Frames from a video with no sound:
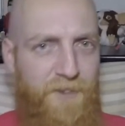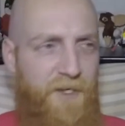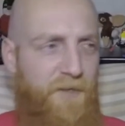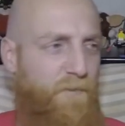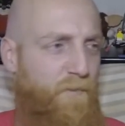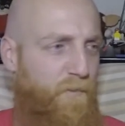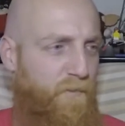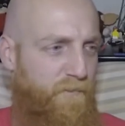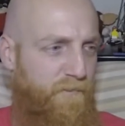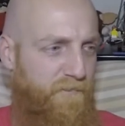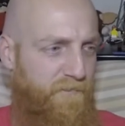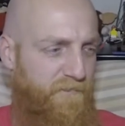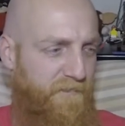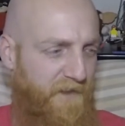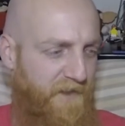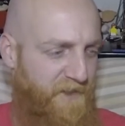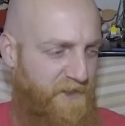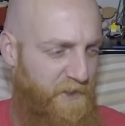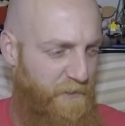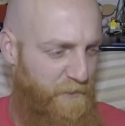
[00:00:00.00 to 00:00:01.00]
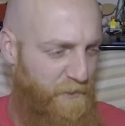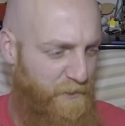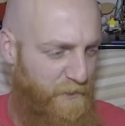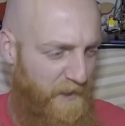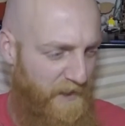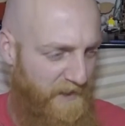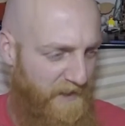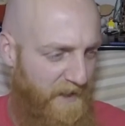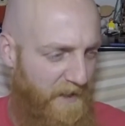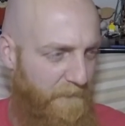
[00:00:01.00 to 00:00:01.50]
she'd like she was
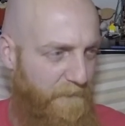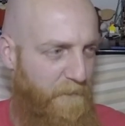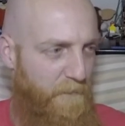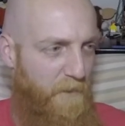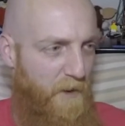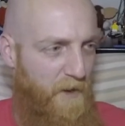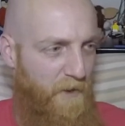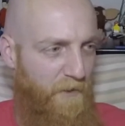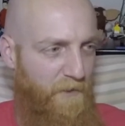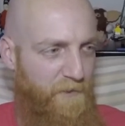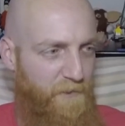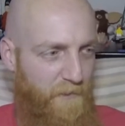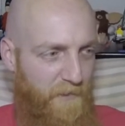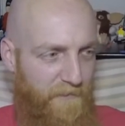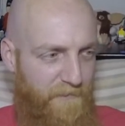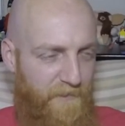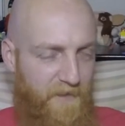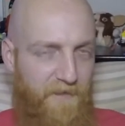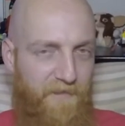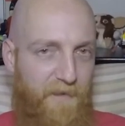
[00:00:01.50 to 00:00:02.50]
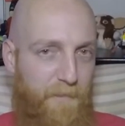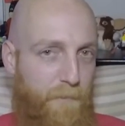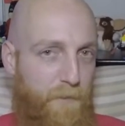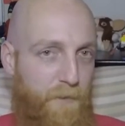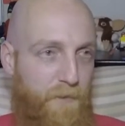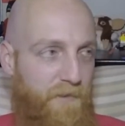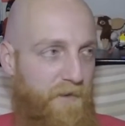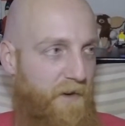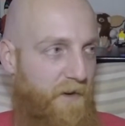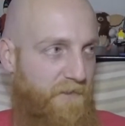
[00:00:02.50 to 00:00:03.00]
trying to get up the bottle, so I figured if I
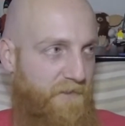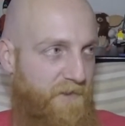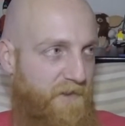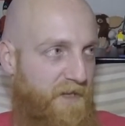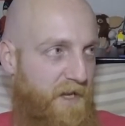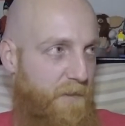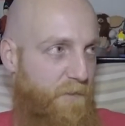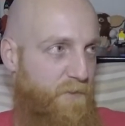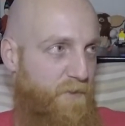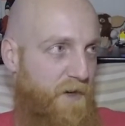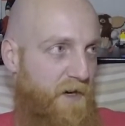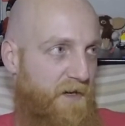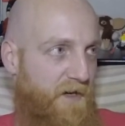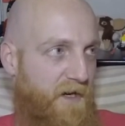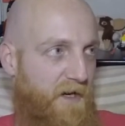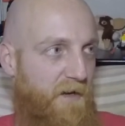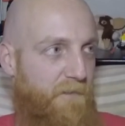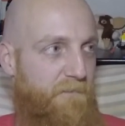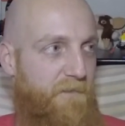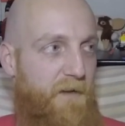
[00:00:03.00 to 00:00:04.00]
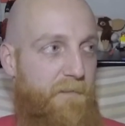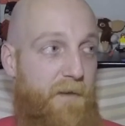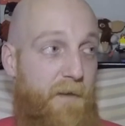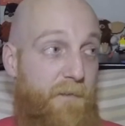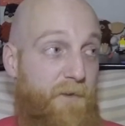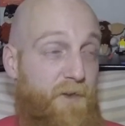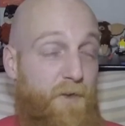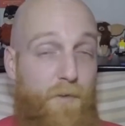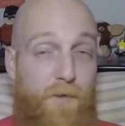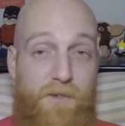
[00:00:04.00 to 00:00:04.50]
put her there, she'd keep trying to get up.
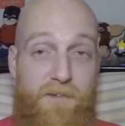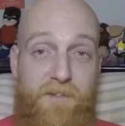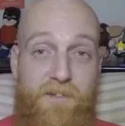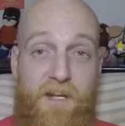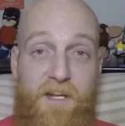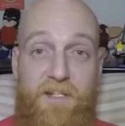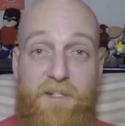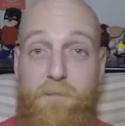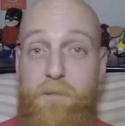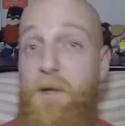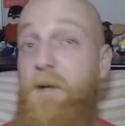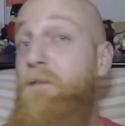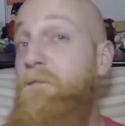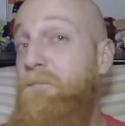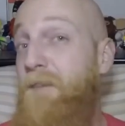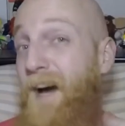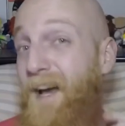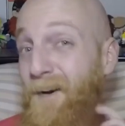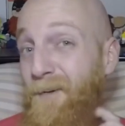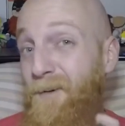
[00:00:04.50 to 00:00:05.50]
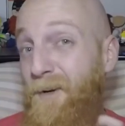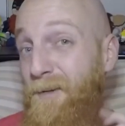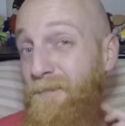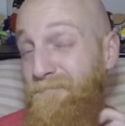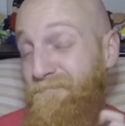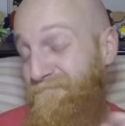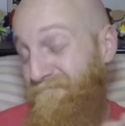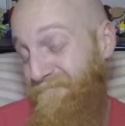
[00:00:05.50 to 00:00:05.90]
Maybe she wants to taste the beer. I don't know.